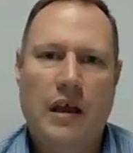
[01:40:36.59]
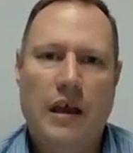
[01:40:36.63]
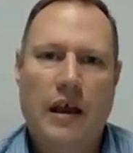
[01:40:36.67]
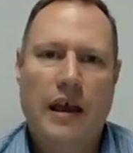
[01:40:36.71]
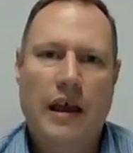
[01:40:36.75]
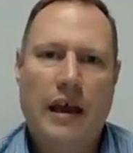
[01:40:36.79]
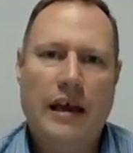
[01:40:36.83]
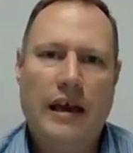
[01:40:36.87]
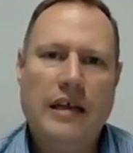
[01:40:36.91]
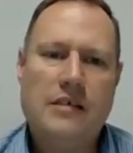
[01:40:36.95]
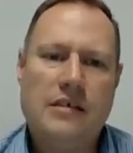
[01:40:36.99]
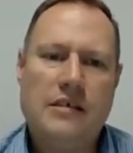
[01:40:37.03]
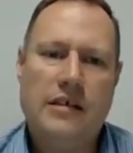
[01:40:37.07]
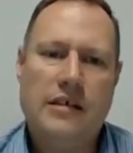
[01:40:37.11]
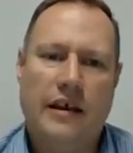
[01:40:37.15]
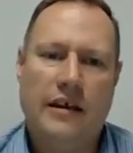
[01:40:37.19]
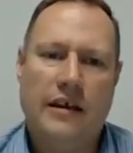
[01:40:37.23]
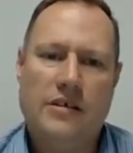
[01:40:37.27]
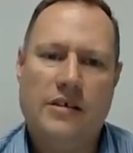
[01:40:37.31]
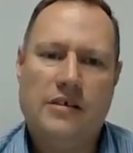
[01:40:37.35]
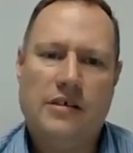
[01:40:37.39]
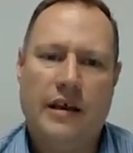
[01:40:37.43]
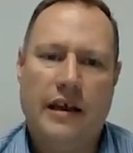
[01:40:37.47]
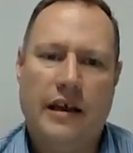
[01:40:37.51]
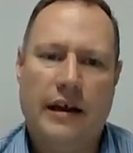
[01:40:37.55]
And it
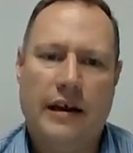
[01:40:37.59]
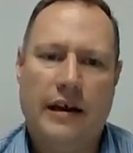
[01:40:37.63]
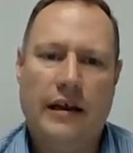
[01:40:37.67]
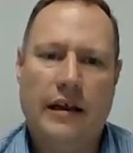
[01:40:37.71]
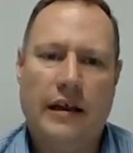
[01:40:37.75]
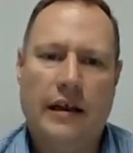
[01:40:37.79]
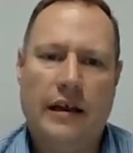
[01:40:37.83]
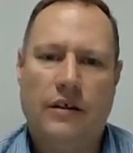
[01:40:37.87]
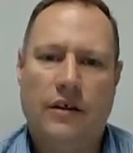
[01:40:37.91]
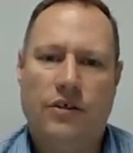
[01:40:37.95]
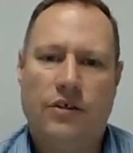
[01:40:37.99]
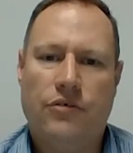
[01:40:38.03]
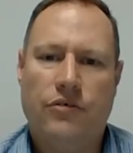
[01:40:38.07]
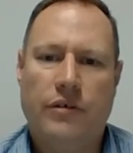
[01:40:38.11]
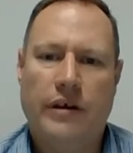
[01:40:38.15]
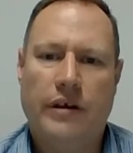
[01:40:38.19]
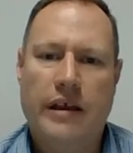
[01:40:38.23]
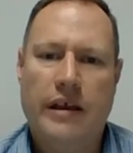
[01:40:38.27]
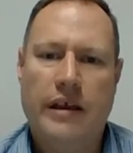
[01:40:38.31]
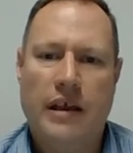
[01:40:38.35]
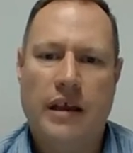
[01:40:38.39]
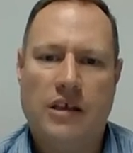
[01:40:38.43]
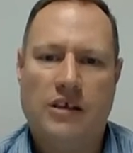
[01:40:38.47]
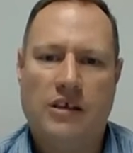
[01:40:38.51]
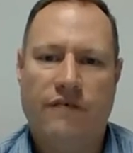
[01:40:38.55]
says that in the 3
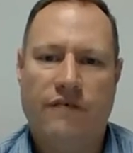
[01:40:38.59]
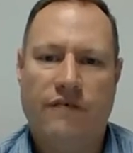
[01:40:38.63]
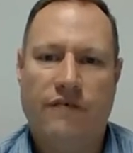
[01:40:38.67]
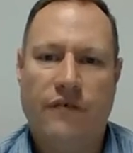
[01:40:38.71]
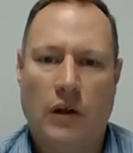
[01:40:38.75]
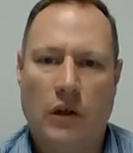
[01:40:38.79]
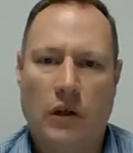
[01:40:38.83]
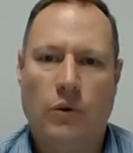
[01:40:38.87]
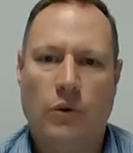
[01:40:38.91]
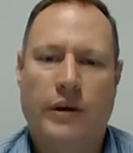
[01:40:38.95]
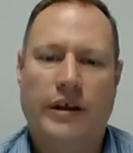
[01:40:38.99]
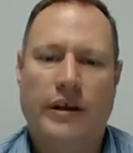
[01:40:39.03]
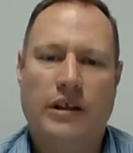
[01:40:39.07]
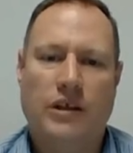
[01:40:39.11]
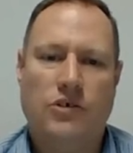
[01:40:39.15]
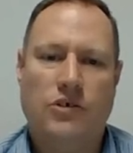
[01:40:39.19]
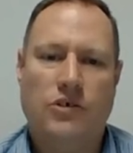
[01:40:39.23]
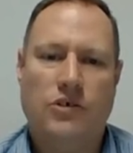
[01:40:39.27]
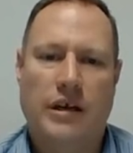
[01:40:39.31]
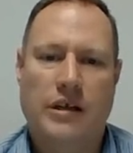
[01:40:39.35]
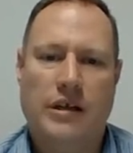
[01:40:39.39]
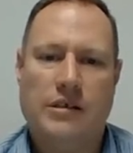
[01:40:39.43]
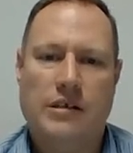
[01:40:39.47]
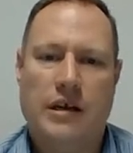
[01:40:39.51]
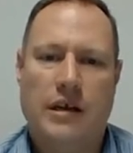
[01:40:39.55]
years following the
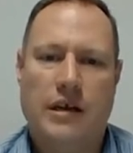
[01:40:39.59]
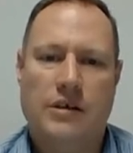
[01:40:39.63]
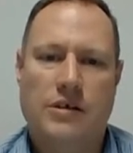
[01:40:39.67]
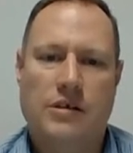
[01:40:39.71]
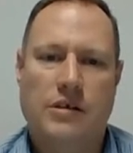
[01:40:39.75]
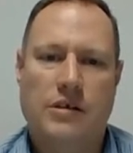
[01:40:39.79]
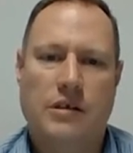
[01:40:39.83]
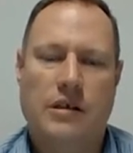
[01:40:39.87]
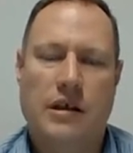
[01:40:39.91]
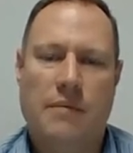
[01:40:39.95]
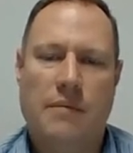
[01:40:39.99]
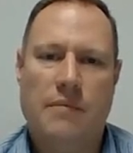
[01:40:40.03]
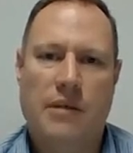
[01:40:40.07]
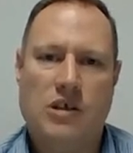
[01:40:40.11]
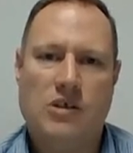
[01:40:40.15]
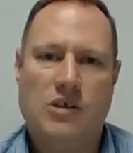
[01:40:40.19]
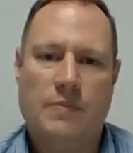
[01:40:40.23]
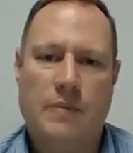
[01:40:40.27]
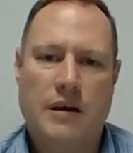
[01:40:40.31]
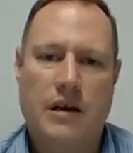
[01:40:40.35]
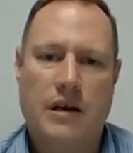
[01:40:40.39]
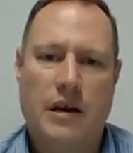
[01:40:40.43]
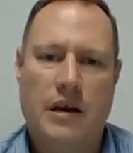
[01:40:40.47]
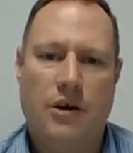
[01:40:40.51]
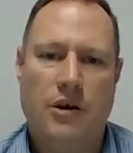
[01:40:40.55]
transaction, there must be
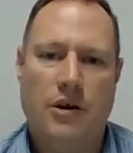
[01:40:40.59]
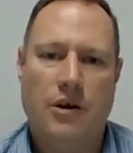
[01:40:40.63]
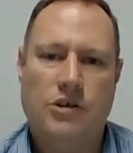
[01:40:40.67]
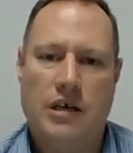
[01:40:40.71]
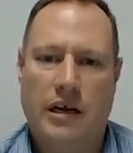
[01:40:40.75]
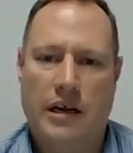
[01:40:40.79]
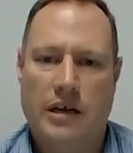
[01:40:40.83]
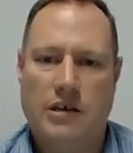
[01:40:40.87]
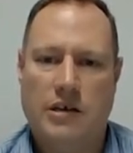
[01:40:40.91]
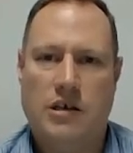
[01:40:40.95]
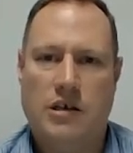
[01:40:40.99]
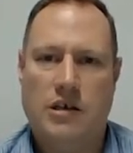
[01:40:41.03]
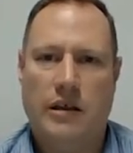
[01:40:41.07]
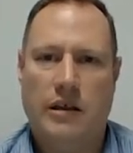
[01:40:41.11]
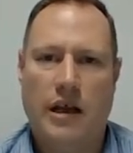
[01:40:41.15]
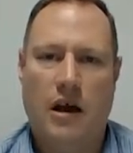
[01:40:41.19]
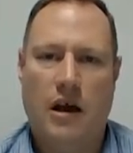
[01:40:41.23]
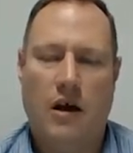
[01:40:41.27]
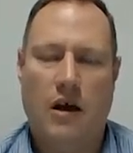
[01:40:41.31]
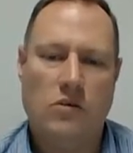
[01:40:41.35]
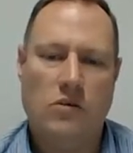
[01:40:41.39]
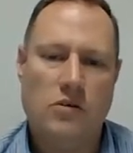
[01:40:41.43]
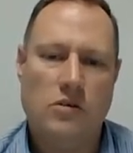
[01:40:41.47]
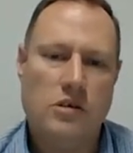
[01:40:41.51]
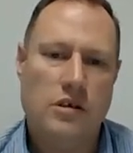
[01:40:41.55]
no change in the
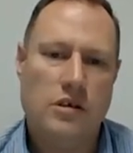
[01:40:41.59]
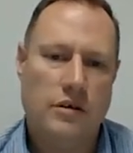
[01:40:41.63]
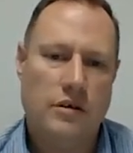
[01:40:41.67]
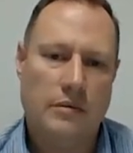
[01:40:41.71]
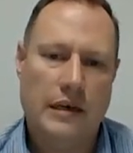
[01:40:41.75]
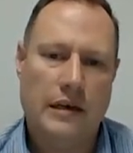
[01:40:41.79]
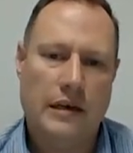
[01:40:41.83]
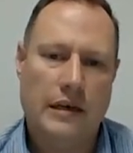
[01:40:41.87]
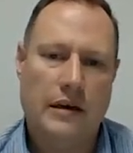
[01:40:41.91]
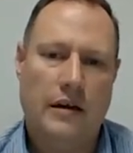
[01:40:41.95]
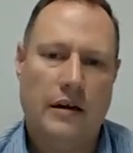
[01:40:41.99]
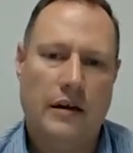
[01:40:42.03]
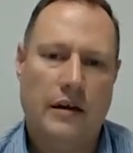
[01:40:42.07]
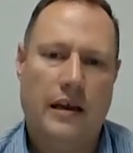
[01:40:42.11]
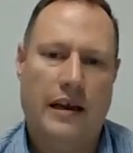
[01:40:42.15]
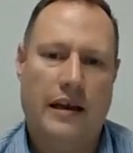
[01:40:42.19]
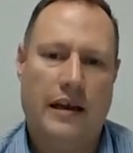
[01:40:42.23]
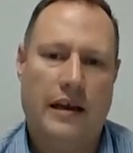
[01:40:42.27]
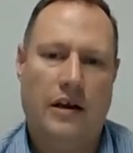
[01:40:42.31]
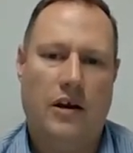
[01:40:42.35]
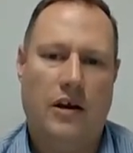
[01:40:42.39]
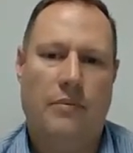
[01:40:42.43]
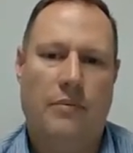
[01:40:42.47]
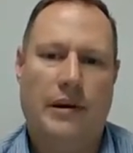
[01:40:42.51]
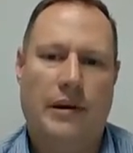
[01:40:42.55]
ultimate
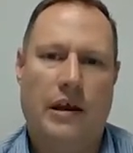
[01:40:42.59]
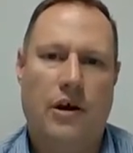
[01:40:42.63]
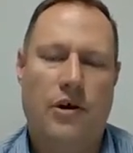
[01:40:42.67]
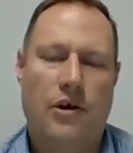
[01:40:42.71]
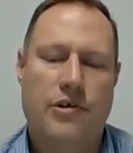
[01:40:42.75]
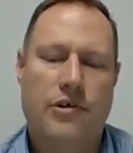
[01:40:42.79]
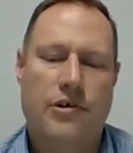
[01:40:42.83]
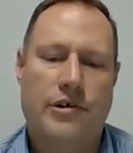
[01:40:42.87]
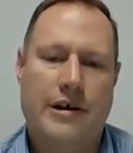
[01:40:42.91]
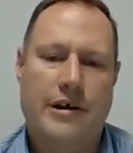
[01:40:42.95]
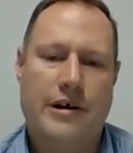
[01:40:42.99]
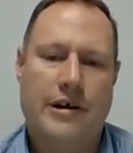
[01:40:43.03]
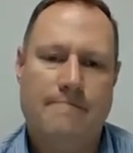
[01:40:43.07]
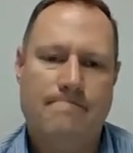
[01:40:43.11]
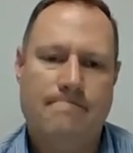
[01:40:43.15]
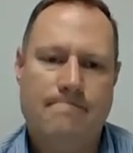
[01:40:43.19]
economic owner.